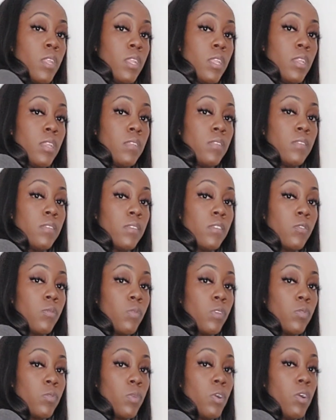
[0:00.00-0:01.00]
And then in
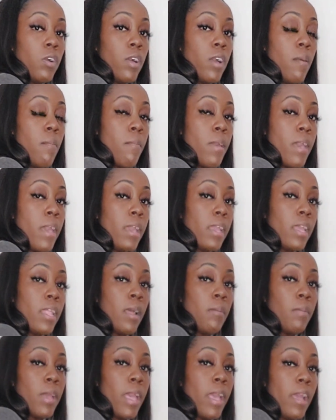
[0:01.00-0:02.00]
6 weeks, we're going to come back
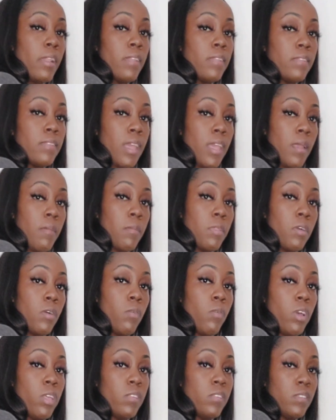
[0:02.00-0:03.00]
and I'm going to have the same
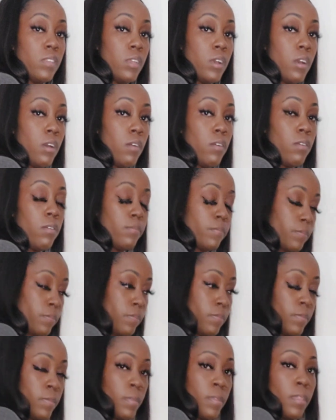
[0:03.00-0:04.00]
little onesie on.
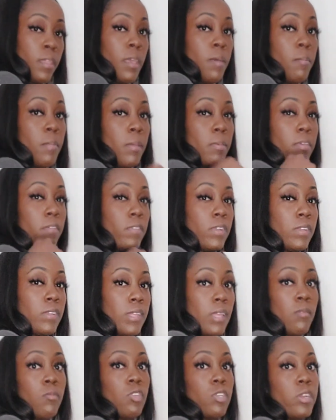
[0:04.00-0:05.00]
Maybe even
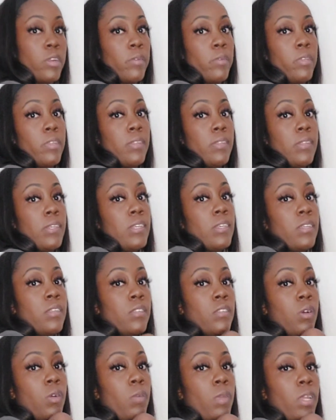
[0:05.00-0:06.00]
the same shirt. We'll see.
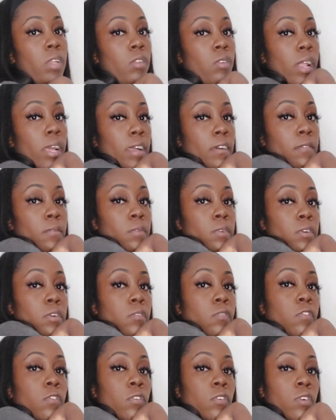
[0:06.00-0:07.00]
So we can do like a
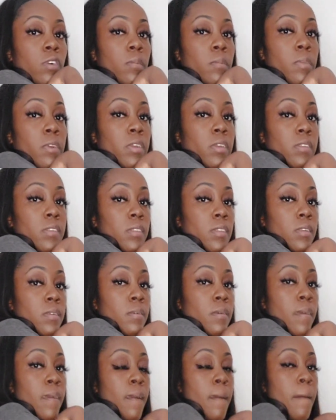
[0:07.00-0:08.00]
real full
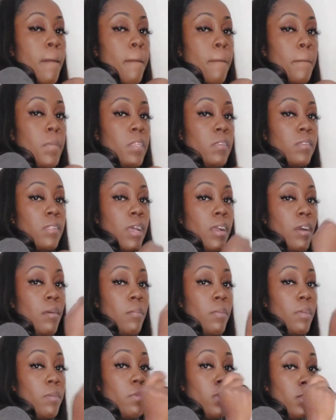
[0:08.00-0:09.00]
comparison. But it's not
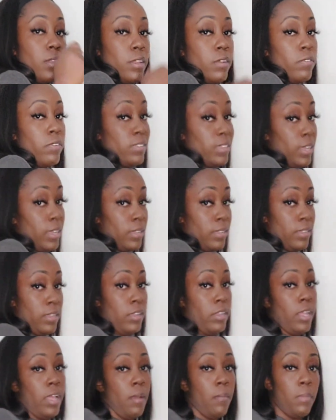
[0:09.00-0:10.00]
going to be a big difference, I can
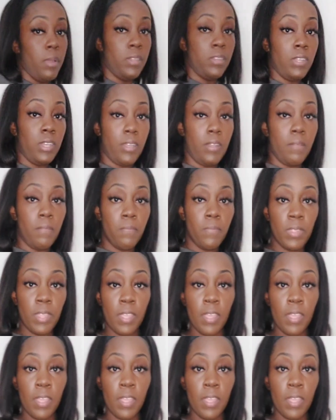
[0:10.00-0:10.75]
tell you that. But yeah.